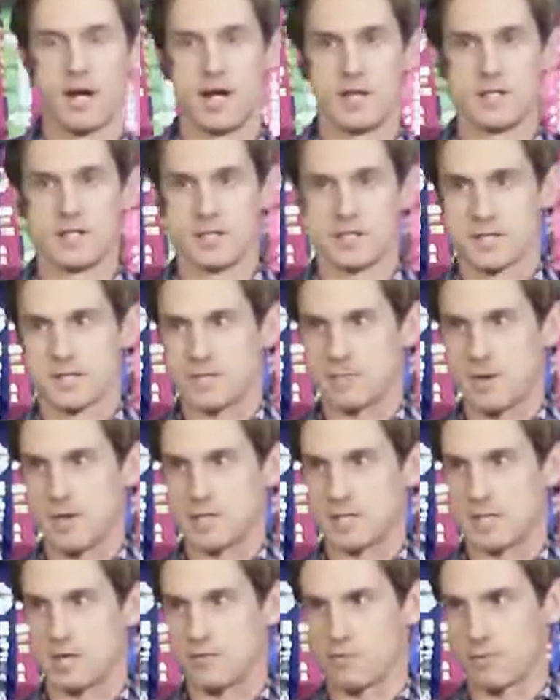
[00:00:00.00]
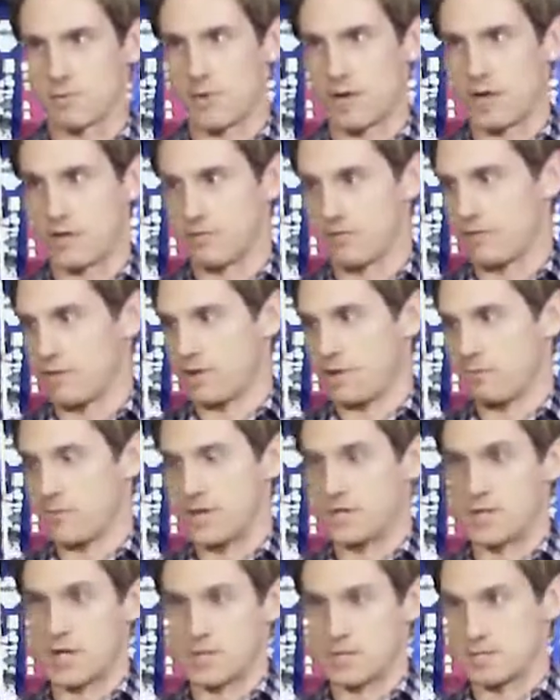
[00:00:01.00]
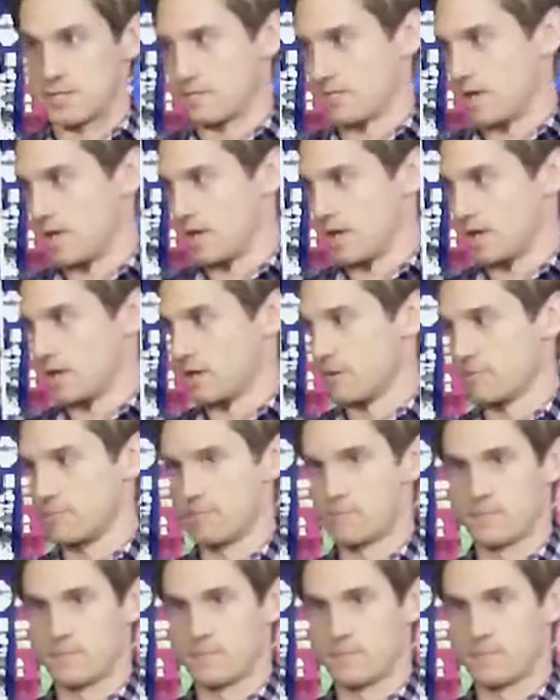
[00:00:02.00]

I distanced myself away from my chances of getting in.